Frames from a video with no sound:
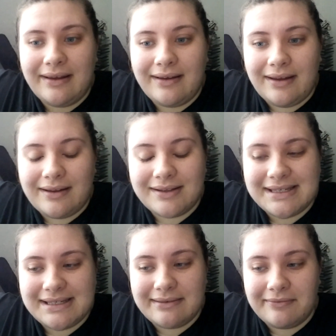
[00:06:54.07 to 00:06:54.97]

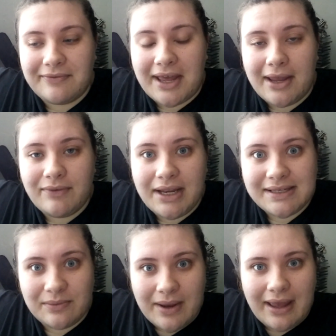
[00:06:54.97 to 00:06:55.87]
it's five days
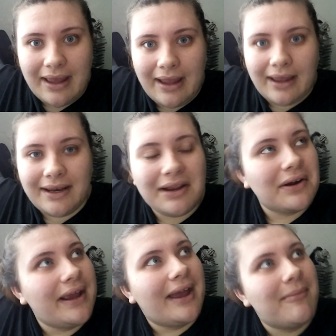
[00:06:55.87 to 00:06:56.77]
away, and here
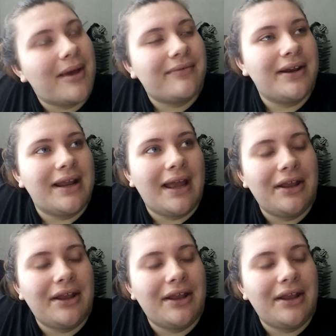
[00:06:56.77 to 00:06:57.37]
I am every day,